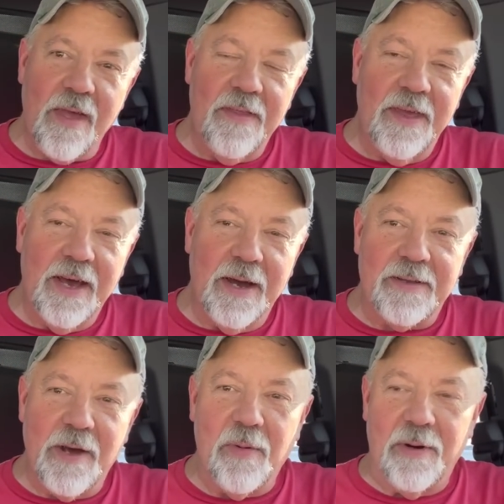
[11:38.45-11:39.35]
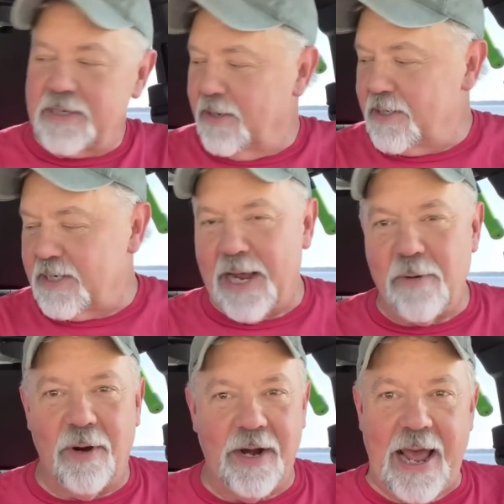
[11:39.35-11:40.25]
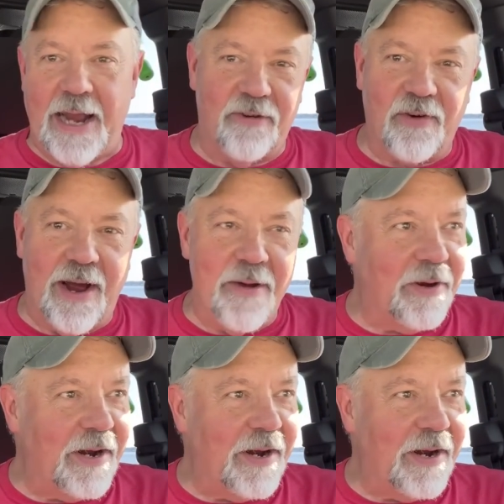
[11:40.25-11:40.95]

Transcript: the uh, doughboys, though. I just ate one. I had to try one.